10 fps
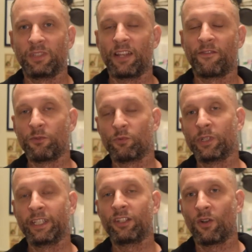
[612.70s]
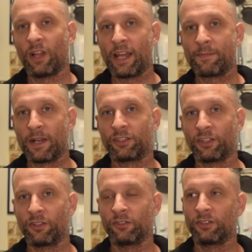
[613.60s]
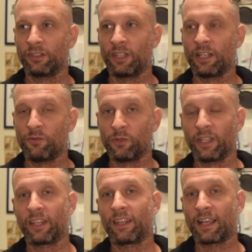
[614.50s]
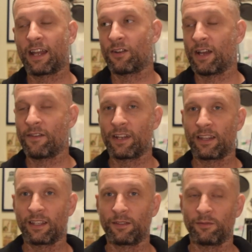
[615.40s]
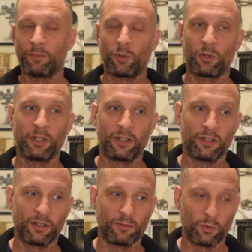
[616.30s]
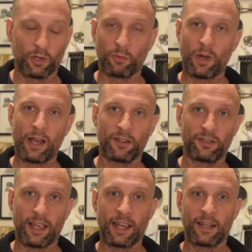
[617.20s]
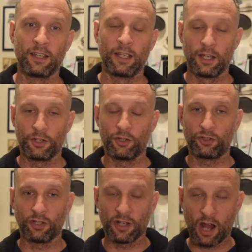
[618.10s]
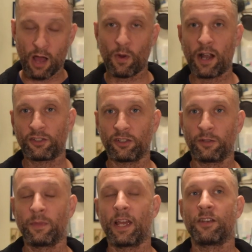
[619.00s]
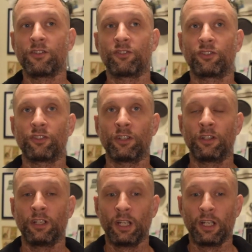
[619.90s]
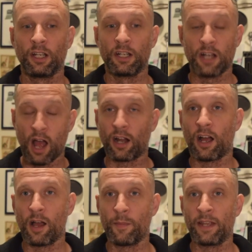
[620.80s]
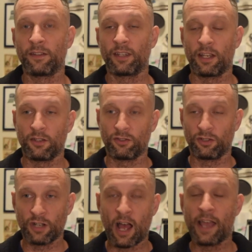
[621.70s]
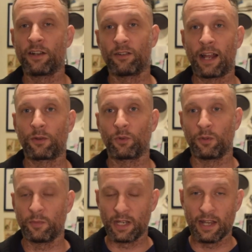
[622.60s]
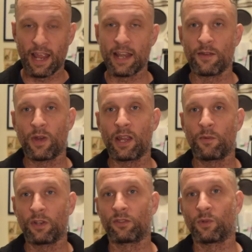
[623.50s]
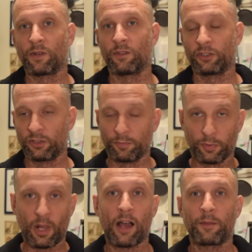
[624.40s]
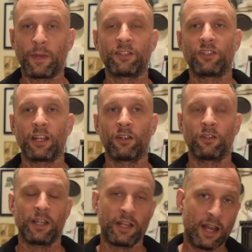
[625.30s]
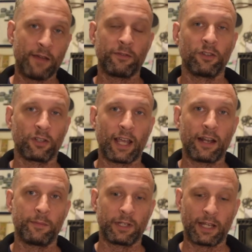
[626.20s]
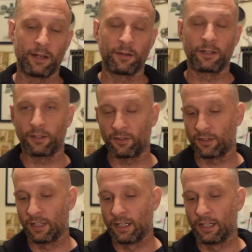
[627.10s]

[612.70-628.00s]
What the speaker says: if you really don't like my shows and you really think I don't have anything important or worthwhile saying, you should not watch them, and you should not comment, and you should not interact with them in any way whatsoever. You should block my channel and never look at them again. Because